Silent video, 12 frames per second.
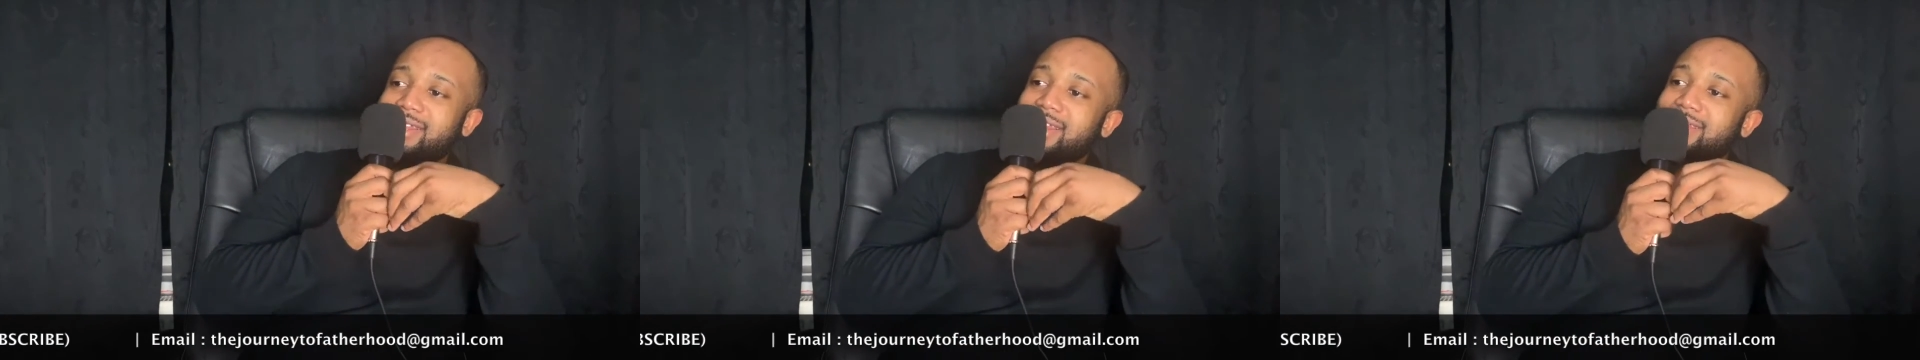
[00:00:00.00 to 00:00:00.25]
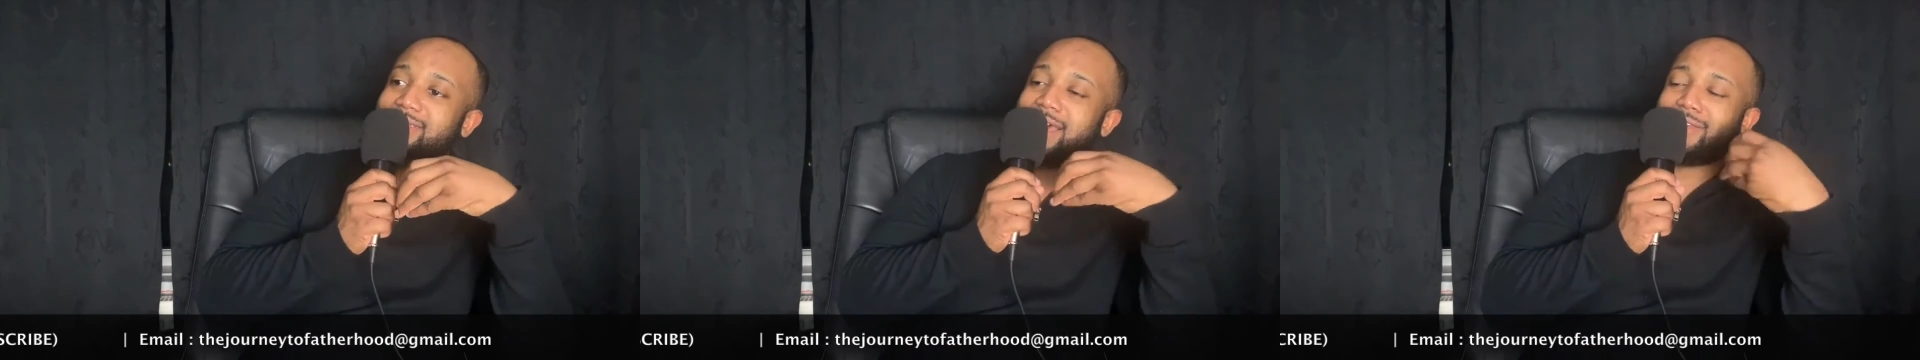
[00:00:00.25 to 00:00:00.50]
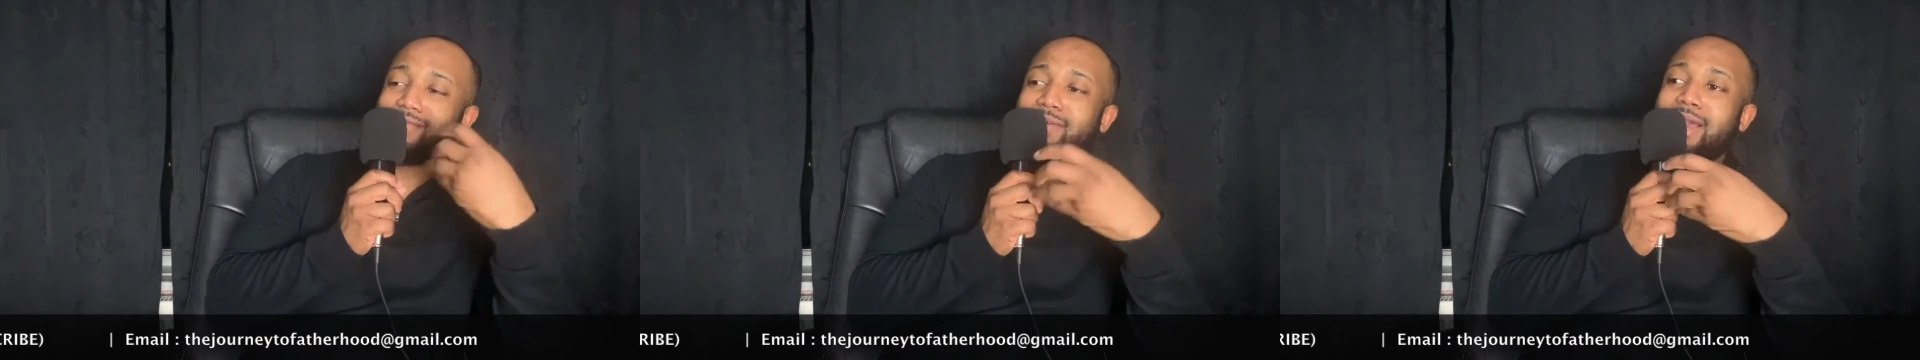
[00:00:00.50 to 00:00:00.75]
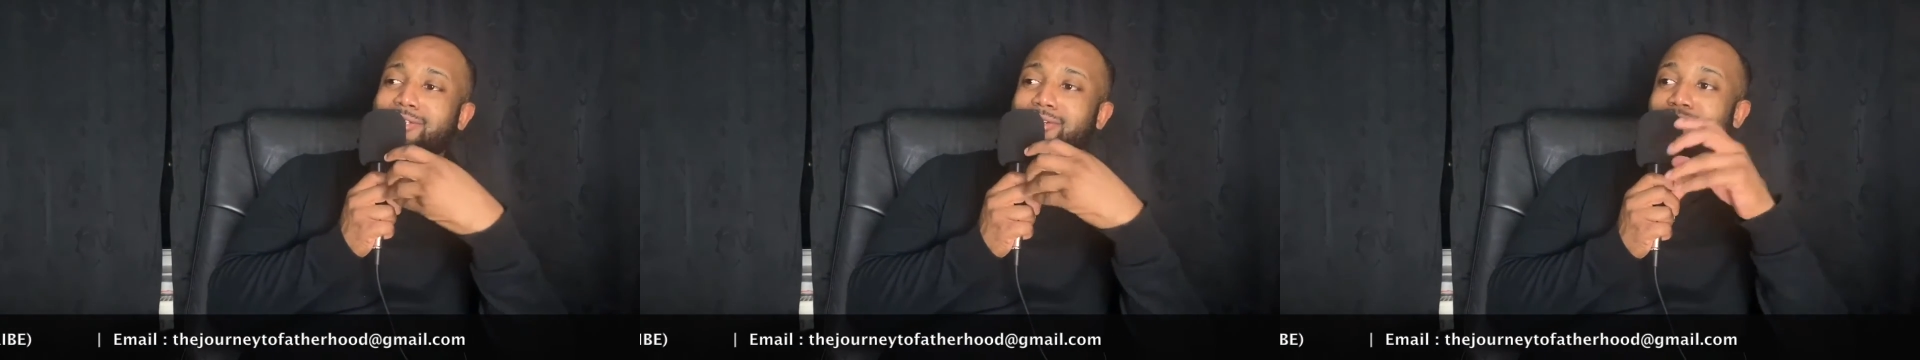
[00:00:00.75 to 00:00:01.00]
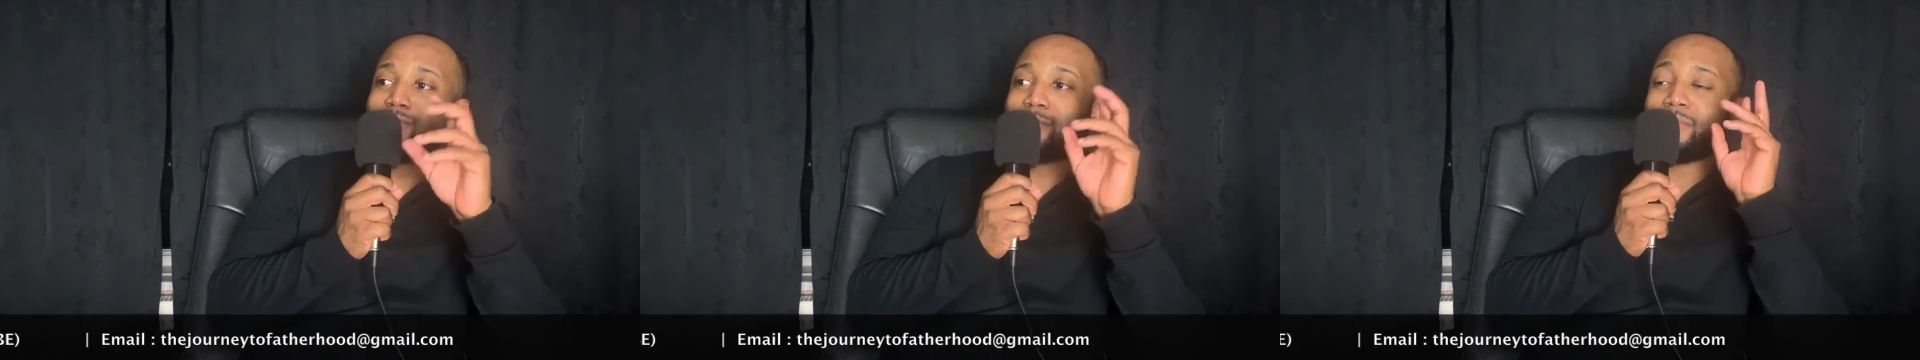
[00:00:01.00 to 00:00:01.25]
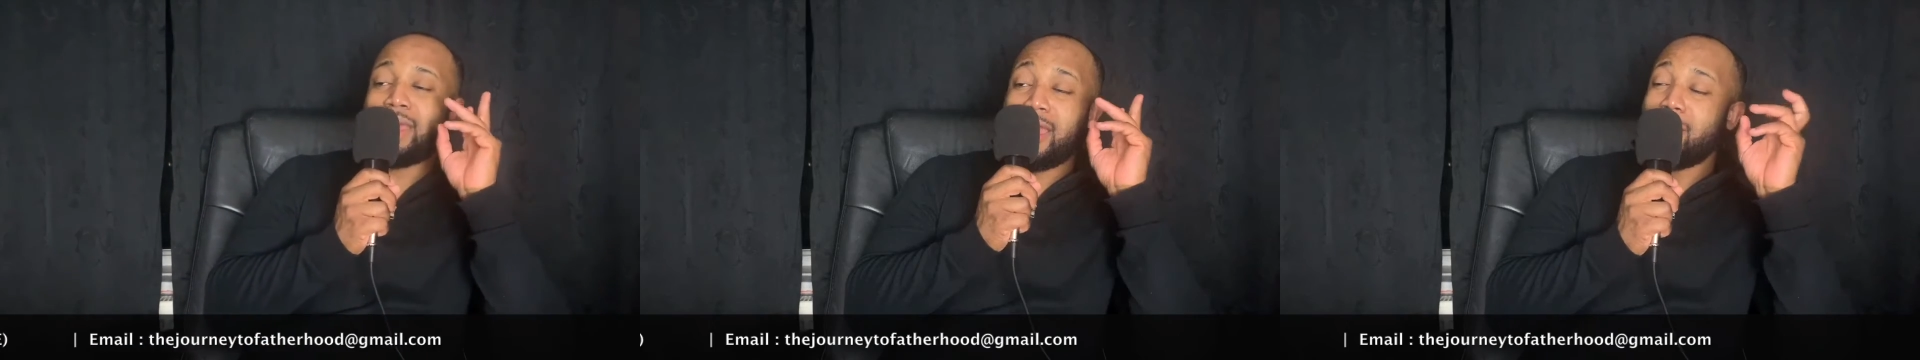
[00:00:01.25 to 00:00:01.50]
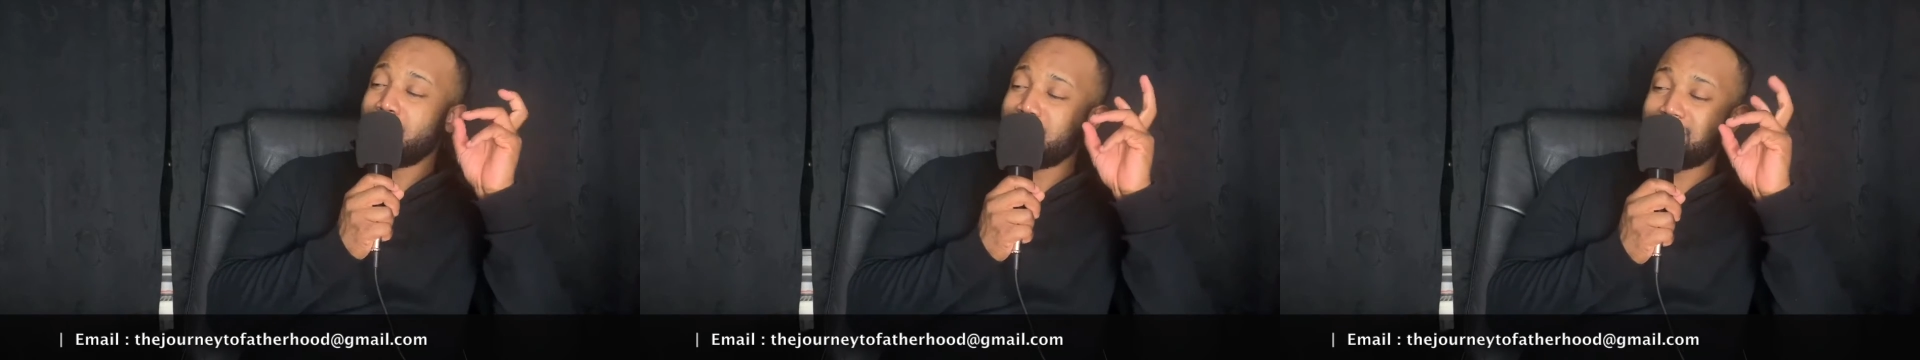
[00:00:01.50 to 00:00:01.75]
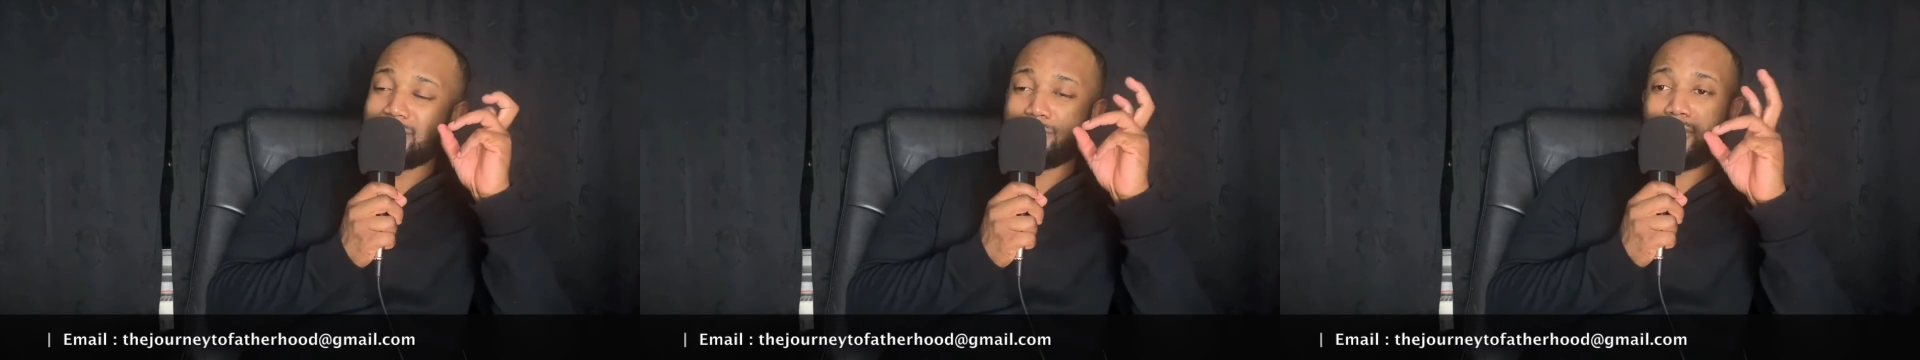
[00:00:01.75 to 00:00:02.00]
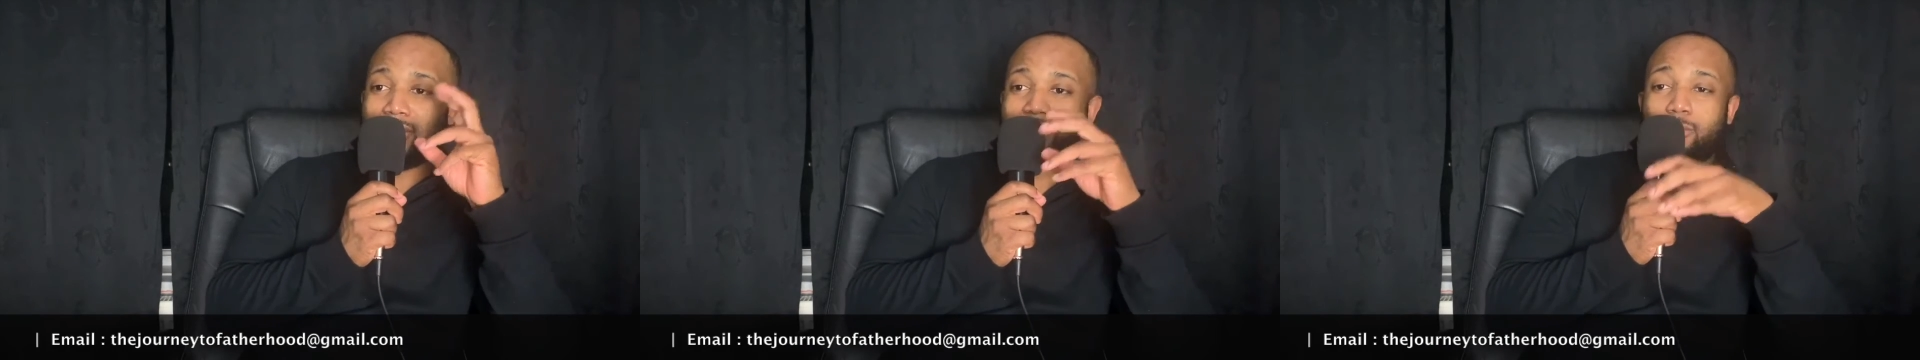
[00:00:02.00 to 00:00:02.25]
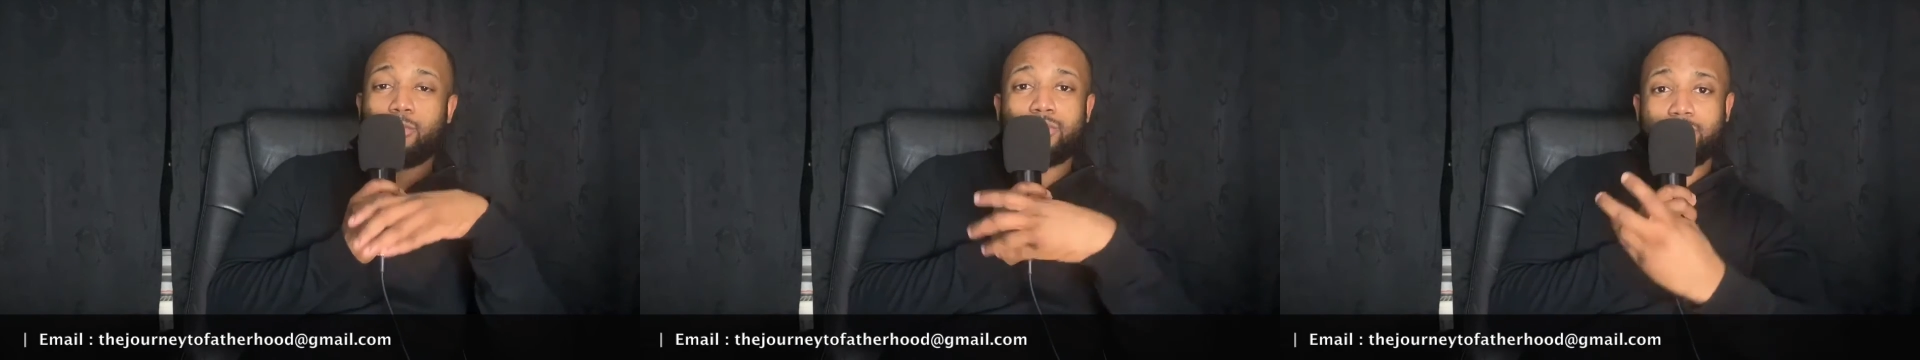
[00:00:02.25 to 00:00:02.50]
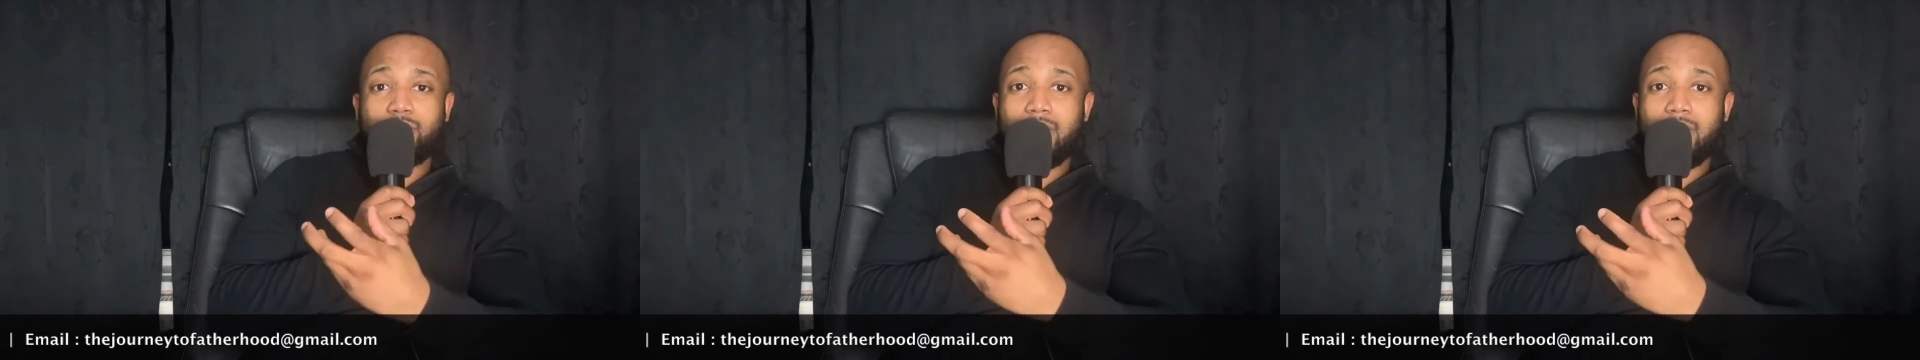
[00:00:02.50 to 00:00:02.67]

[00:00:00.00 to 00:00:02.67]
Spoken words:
satisfaction from helping this person would